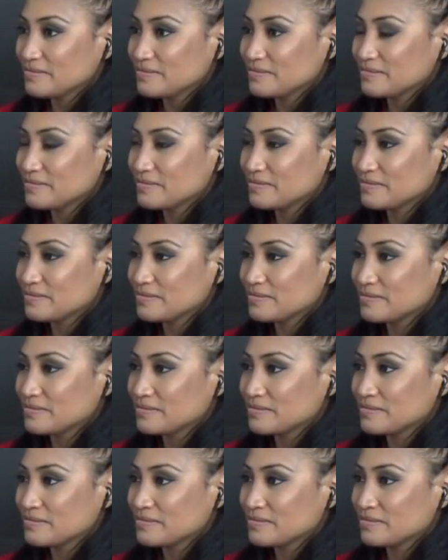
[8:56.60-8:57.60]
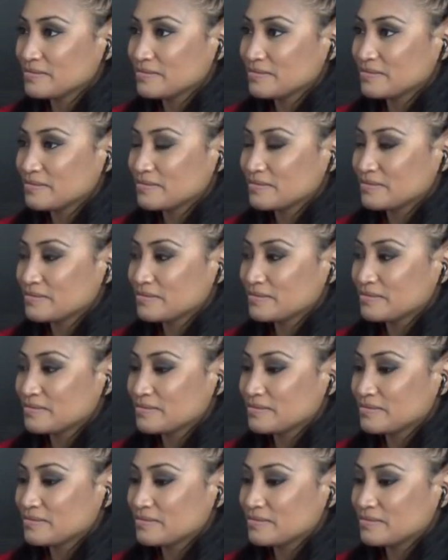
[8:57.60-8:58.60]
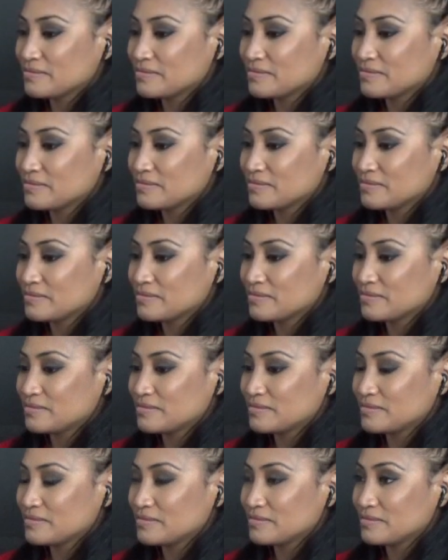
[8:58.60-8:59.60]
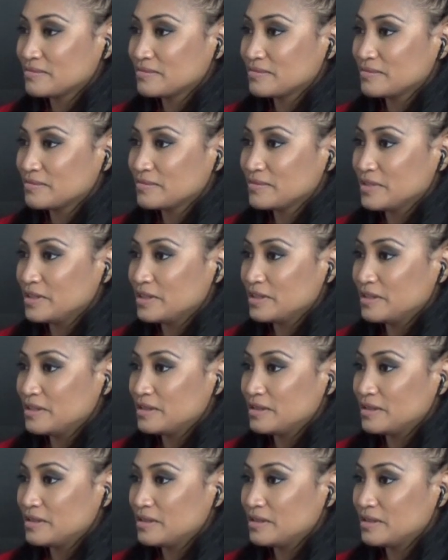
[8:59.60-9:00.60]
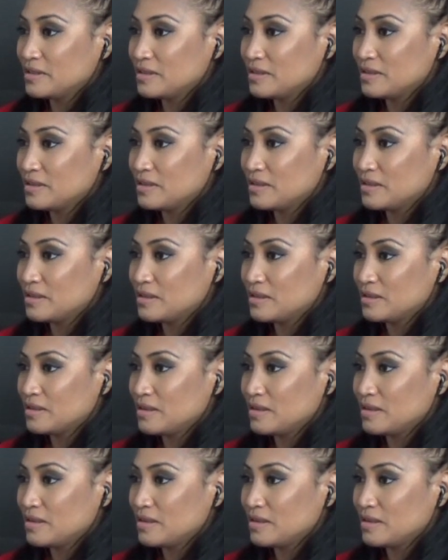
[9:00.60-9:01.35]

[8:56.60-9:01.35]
[no speech]